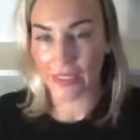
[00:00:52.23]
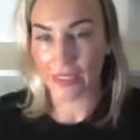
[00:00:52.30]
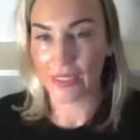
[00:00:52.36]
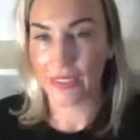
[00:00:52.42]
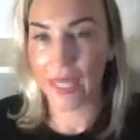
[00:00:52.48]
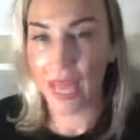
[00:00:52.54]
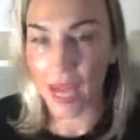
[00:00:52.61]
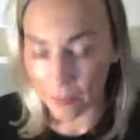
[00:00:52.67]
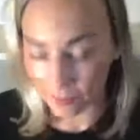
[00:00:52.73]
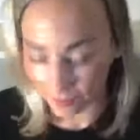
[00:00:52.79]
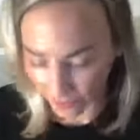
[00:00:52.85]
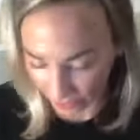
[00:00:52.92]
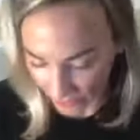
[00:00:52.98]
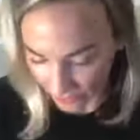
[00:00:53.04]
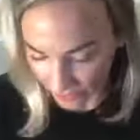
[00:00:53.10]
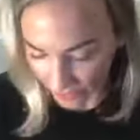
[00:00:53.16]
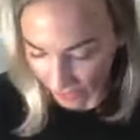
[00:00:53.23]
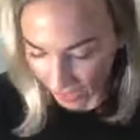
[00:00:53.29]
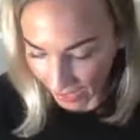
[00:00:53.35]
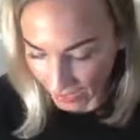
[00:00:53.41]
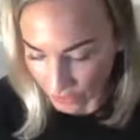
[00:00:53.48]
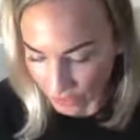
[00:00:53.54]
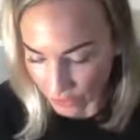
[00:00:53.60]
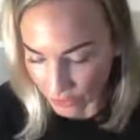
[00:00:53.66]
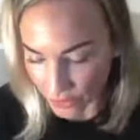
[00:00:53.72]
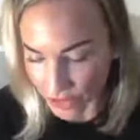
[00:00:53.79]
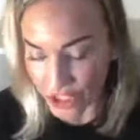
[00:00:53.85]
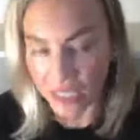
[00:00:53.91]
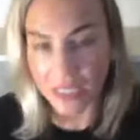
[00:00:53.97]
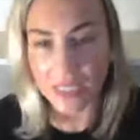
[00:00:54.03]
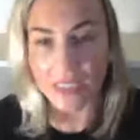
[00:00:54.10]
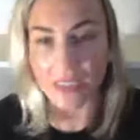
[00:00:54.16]
Yeah. Thank you,
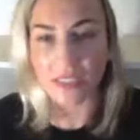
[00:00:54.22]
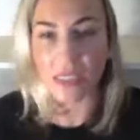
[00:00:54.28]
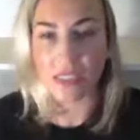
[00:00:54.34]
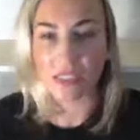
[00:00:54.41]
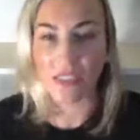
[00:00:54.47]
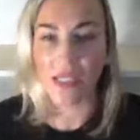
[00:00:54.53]
Jesus.